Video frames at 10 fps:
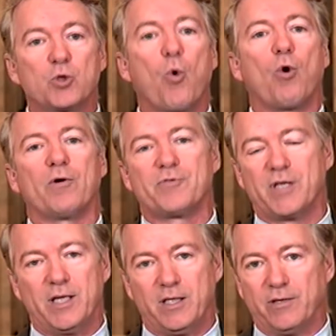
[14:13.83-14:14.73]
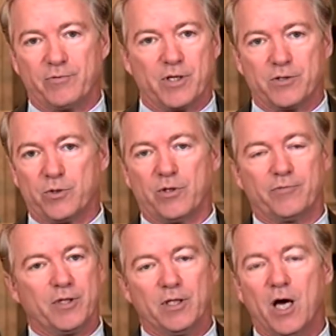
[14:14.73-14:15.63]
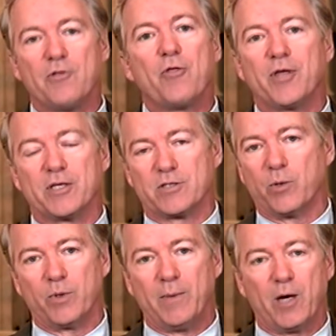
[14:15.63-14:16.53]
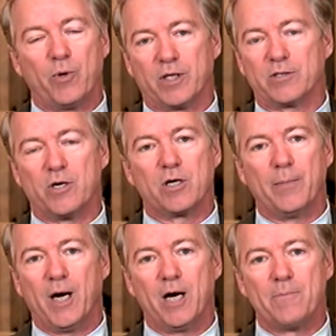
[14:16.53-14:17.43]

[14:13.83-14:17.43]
dwarfs any of the sort of the other things that we might want to talk about.